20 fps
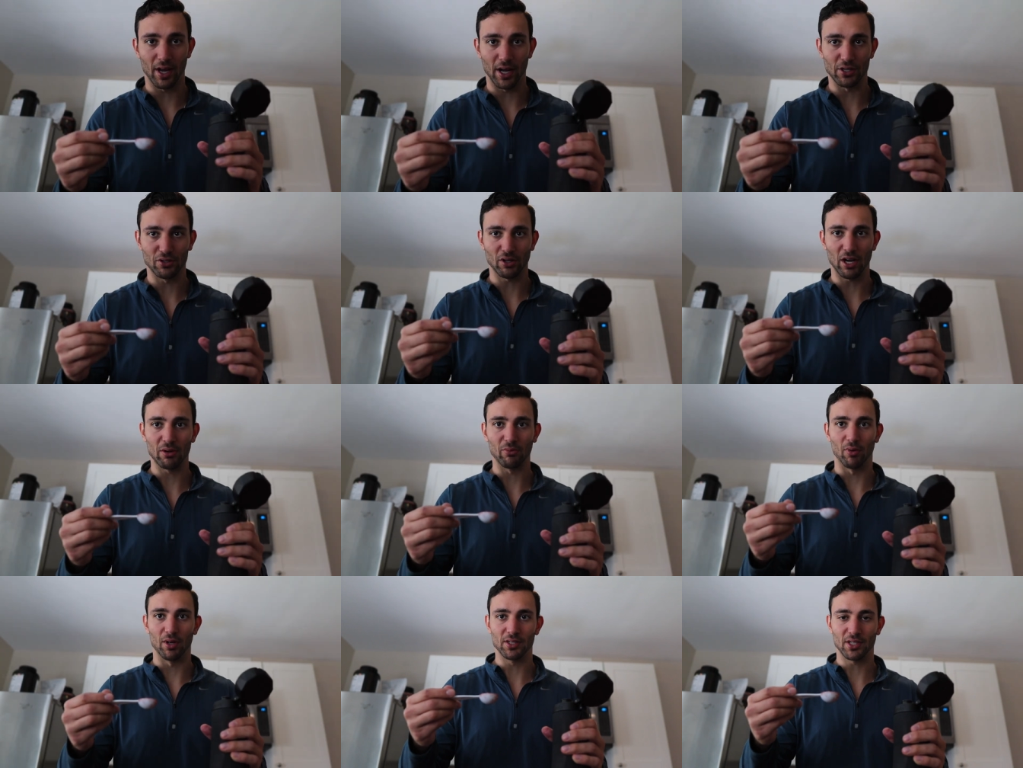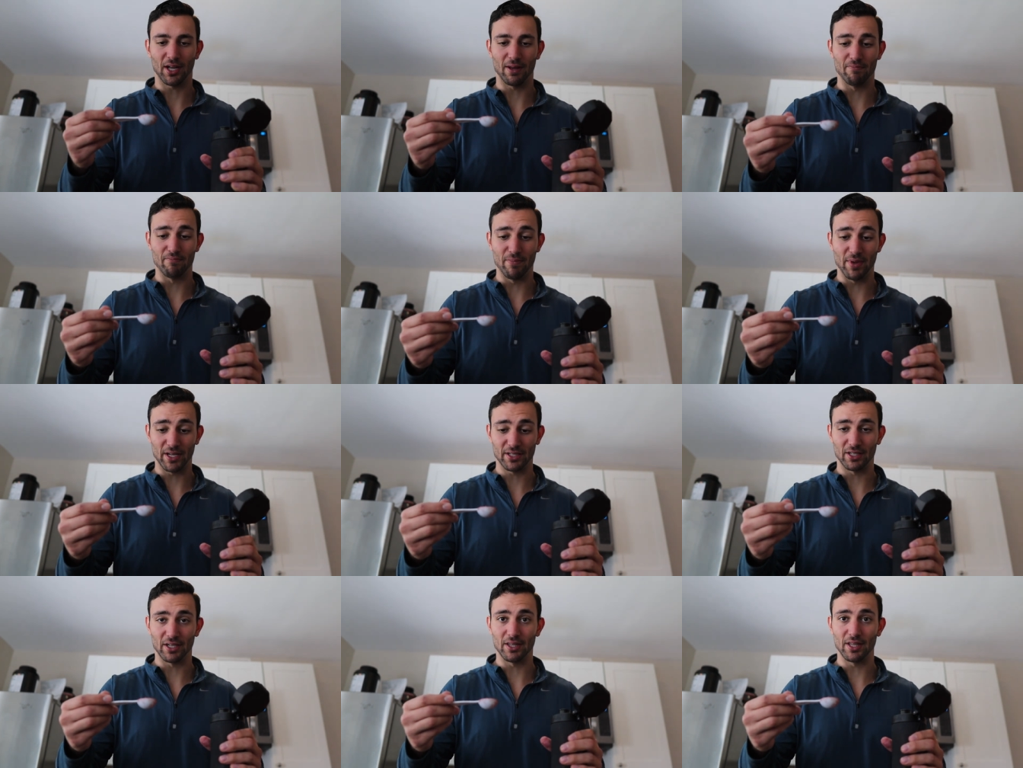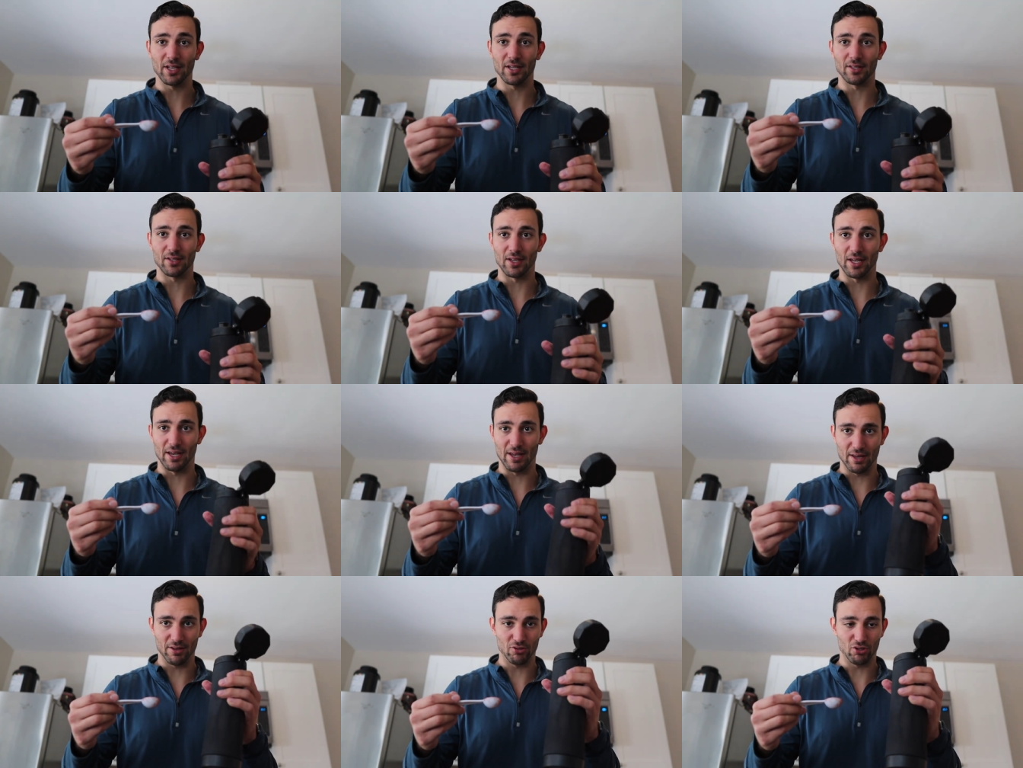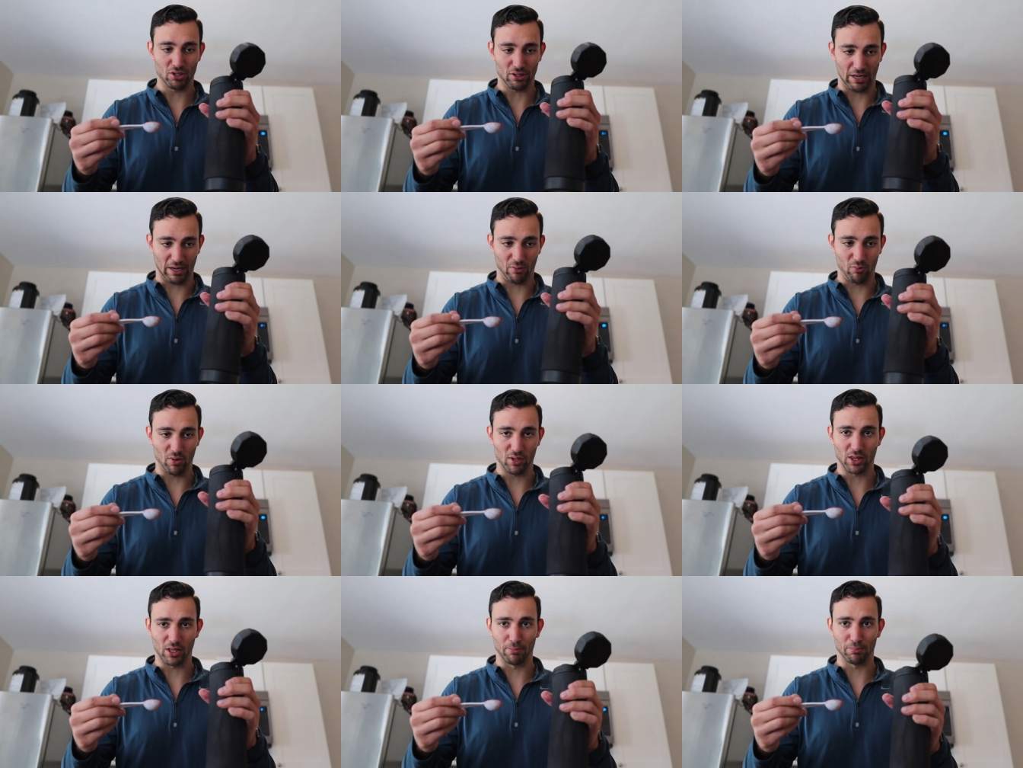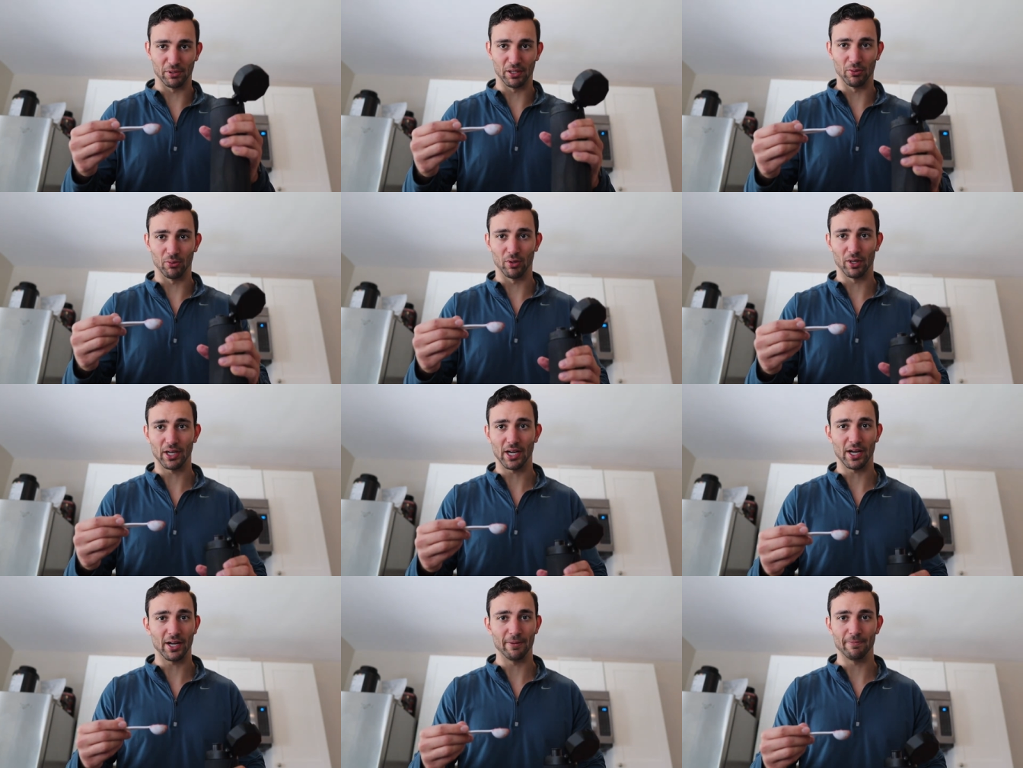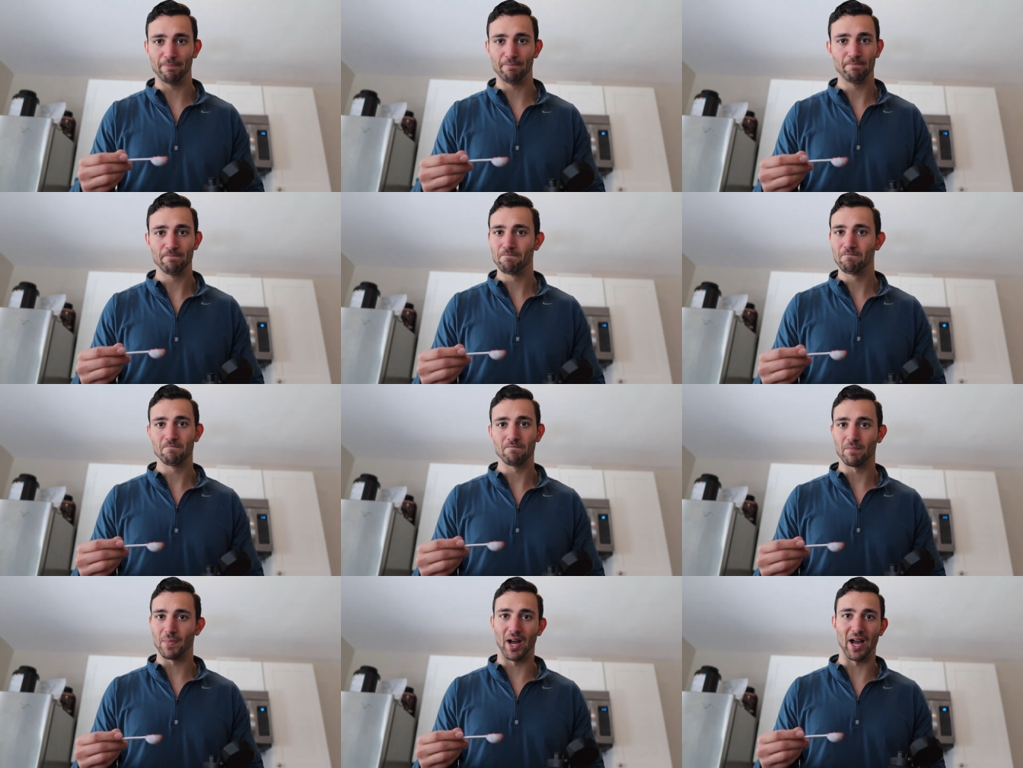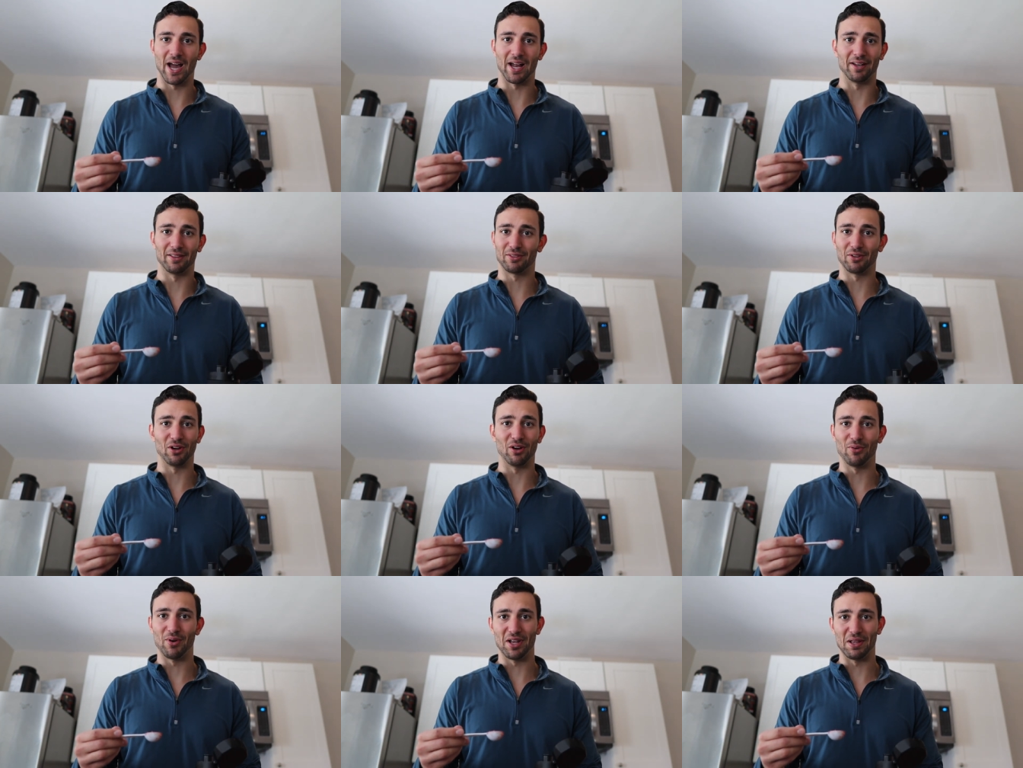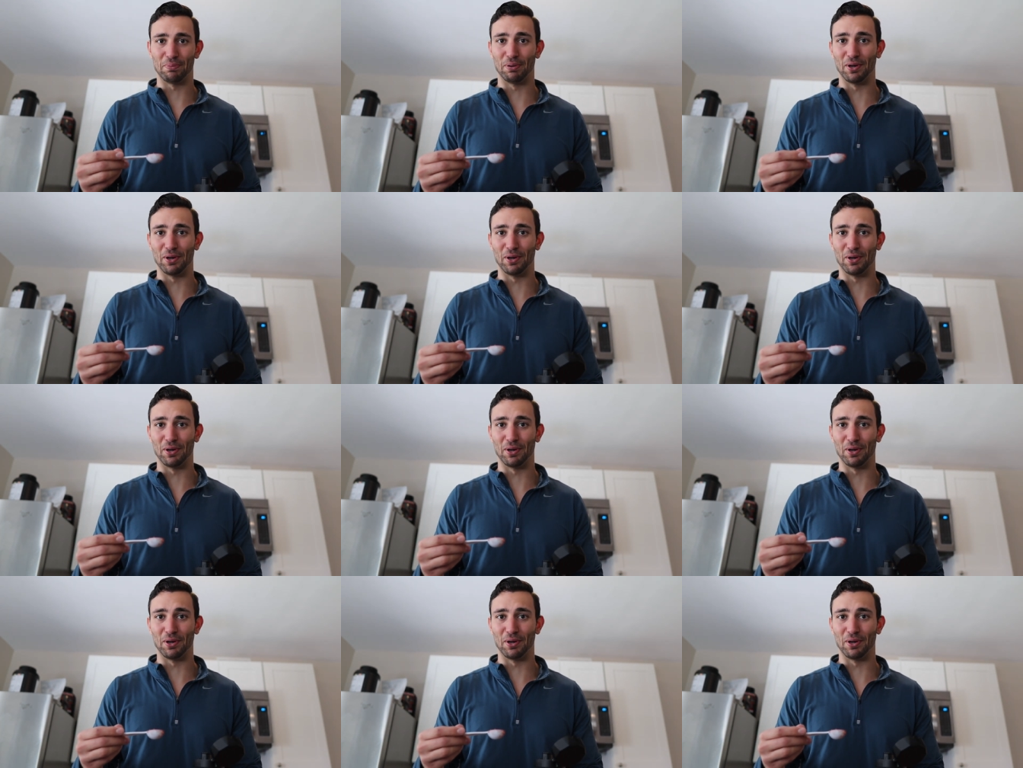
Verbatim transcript: I tried one time mixing this in just like with the pre-workout. I had to throw away the